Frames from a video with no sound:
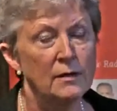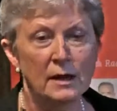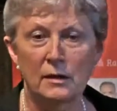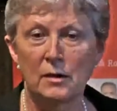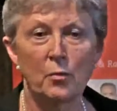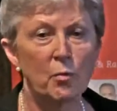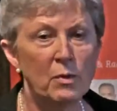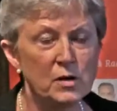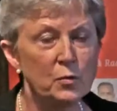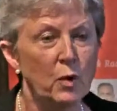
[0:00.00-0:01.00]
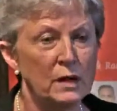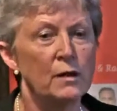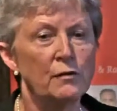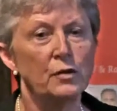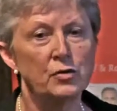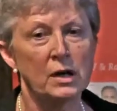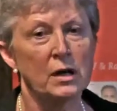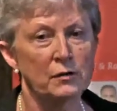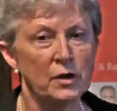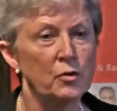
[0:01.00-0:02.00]
The most wonderful
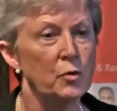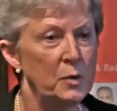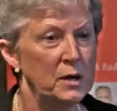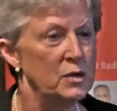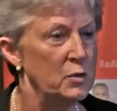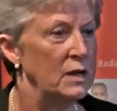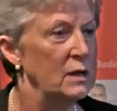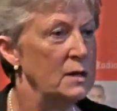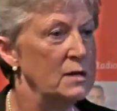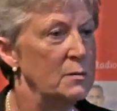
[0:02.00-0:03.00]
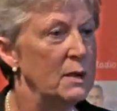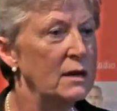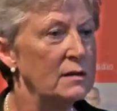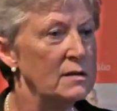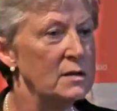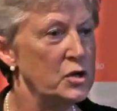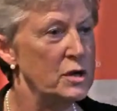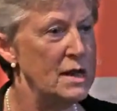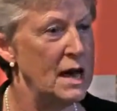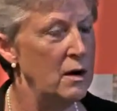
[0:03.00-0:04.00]
trick of the European Union is you make a
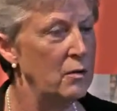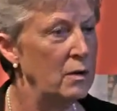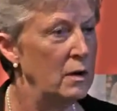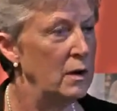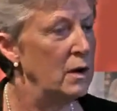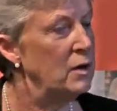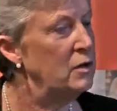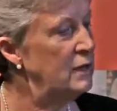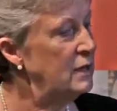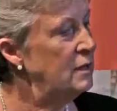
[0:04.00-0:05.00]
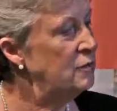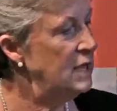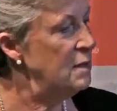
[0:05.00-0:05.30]
decision now, you then don't